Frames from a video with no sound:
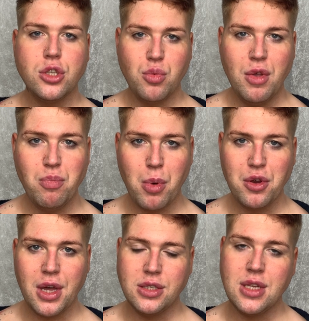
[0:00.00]
with
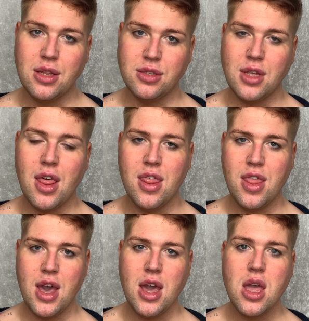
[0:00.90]
Bondi Sands,
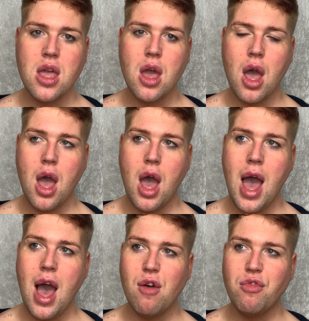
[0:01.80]
they
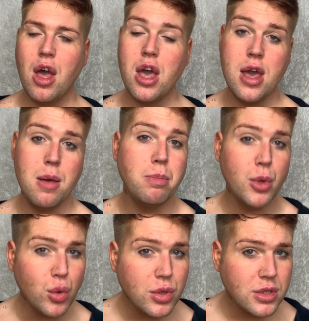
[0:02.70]
have a
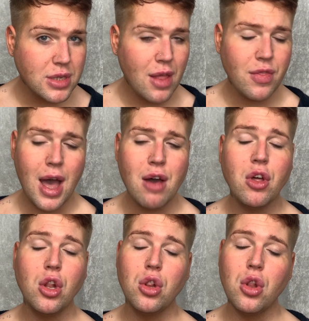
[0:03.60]
mousse tan. They have a
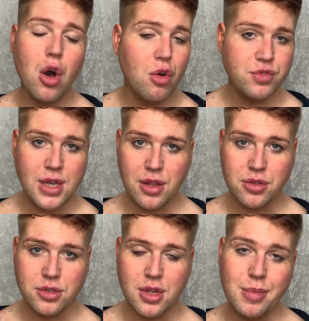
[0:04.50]
lot of
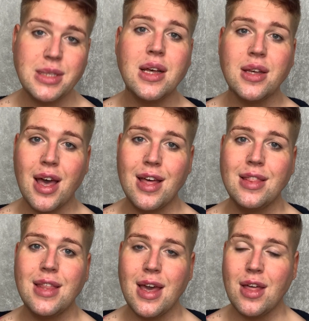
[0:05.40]
tans, let me tell you.
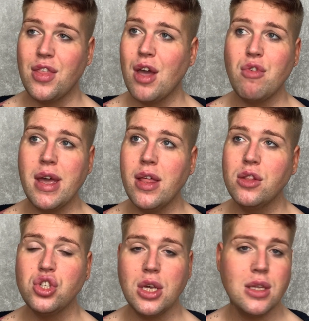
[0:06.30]
Their
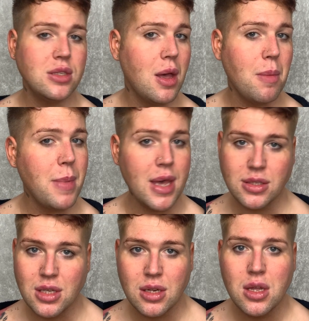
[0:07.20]
range is
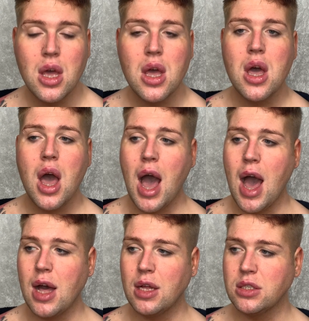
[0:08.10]
amazing.
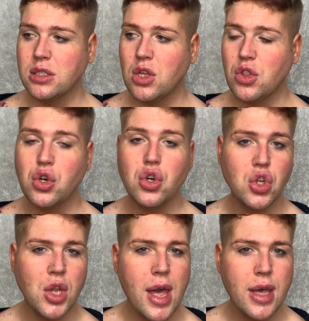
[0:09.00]
And the
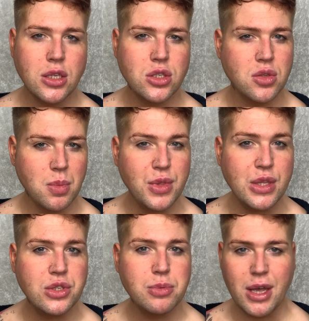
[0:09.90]
colour is something
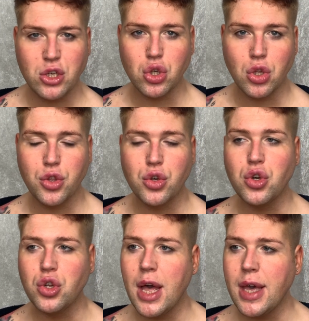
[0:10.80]
special. The
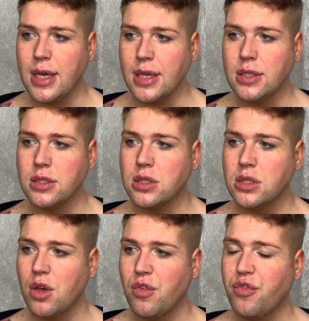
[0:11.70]
colour
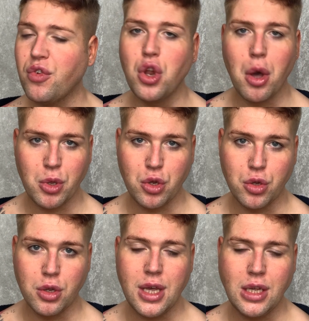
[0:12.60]
is
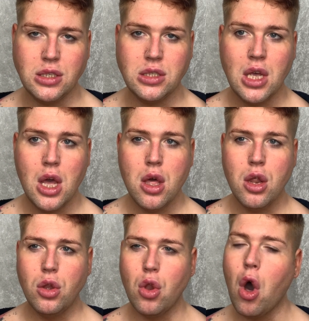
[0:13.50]
phenomenal. It's
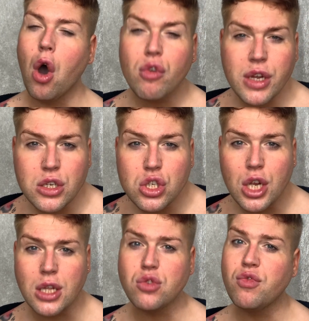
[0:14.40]
not orange,
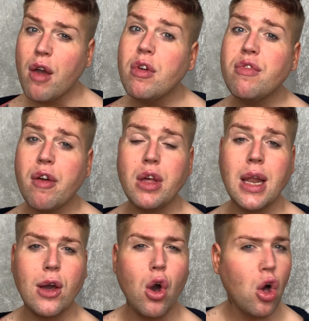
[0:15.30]
it's very
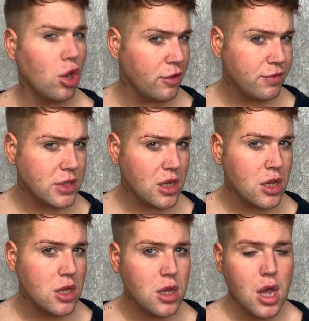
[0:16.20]
like olive
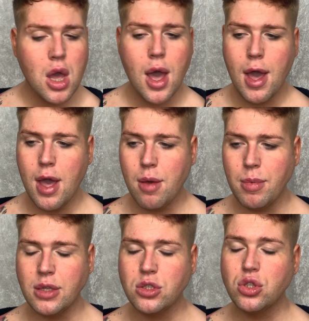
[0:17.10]
tone, and
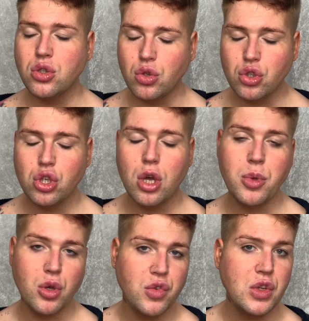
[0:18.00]
it's such a
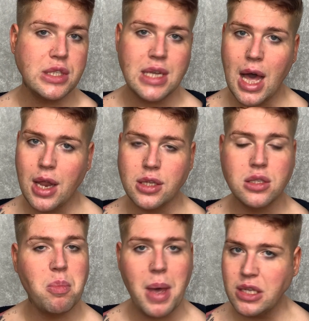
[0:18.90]
beautiful tan. It's
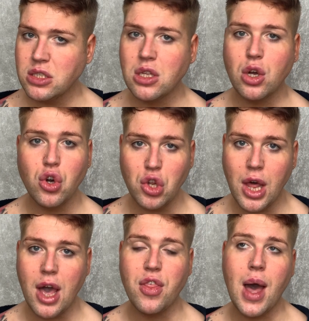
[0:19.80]
the best
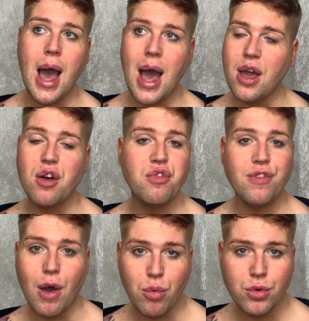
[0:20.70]
colour that I have
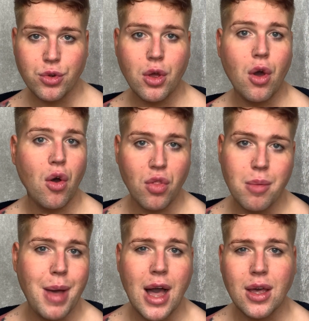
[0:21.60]
found on the
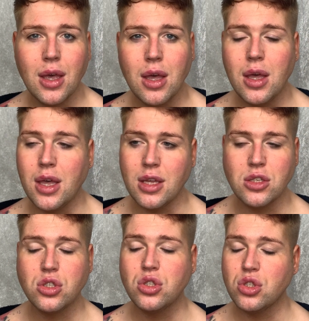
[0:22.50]
market. It
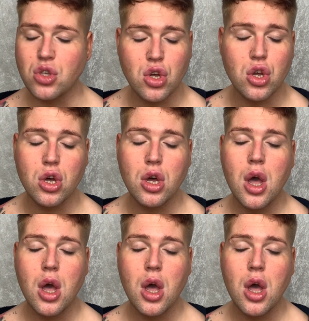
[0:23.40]
is so